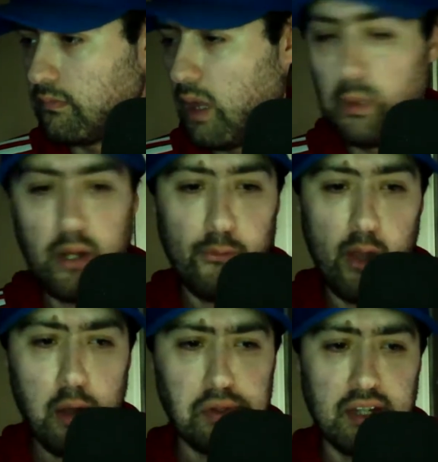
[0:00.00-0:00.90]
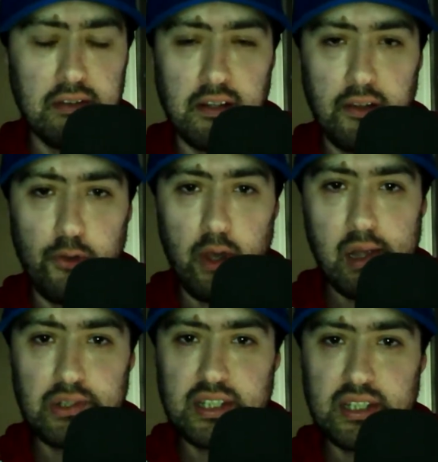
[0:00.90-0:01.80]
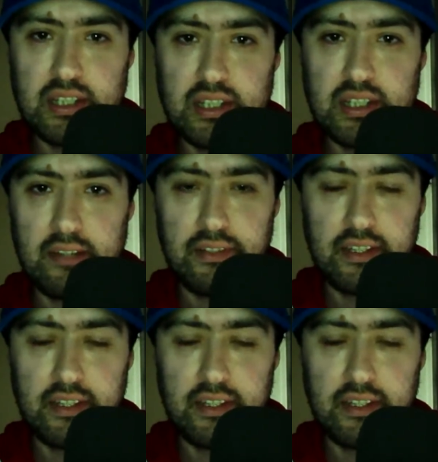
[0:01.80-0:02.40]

Oh, and I thought I was having